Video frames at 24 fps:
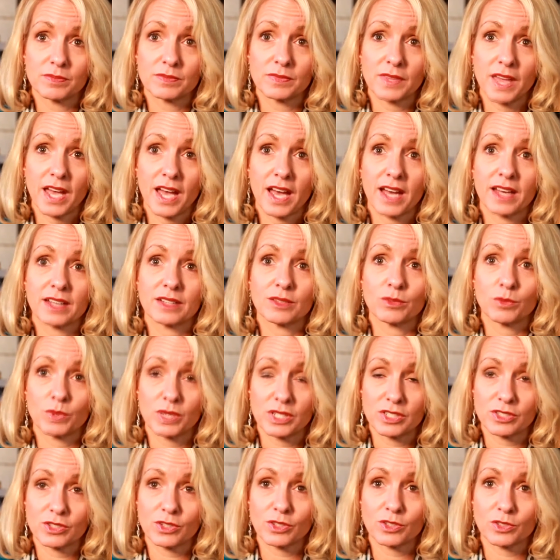at
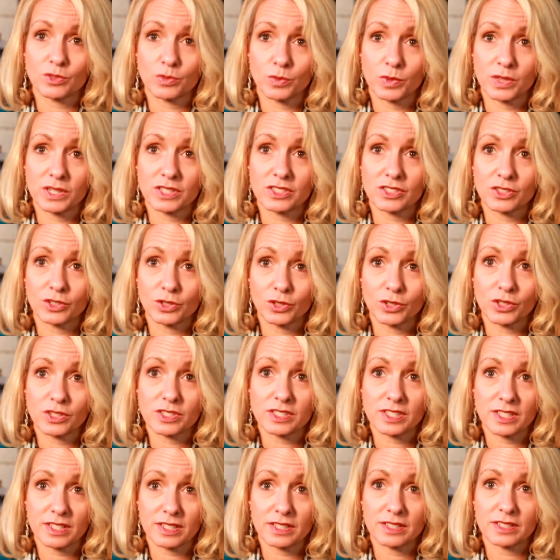research which
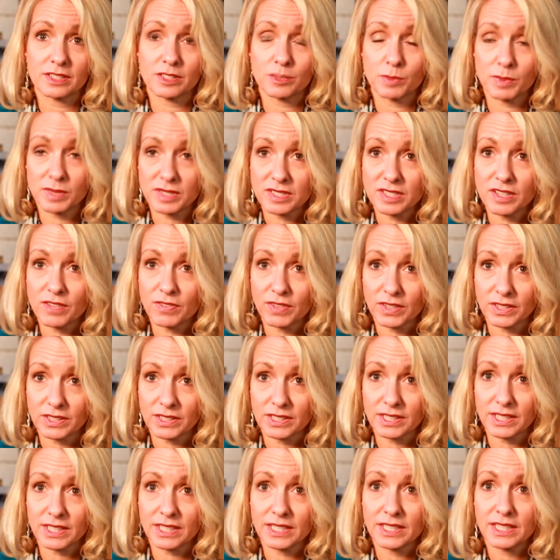looks
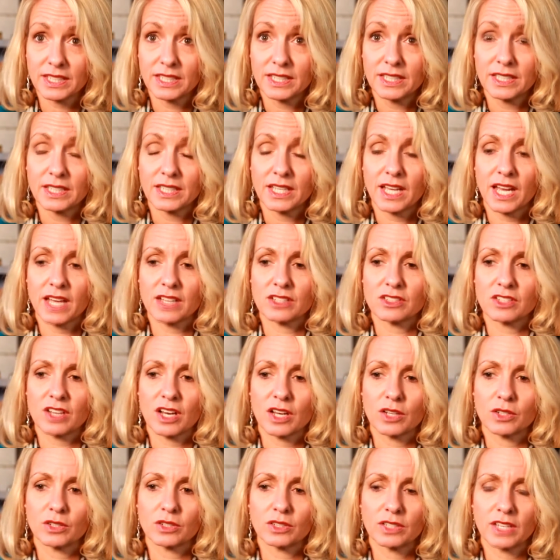specifically at
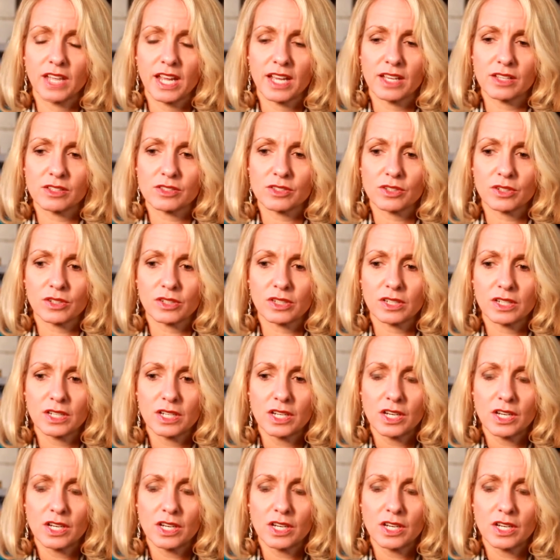childhood cancer.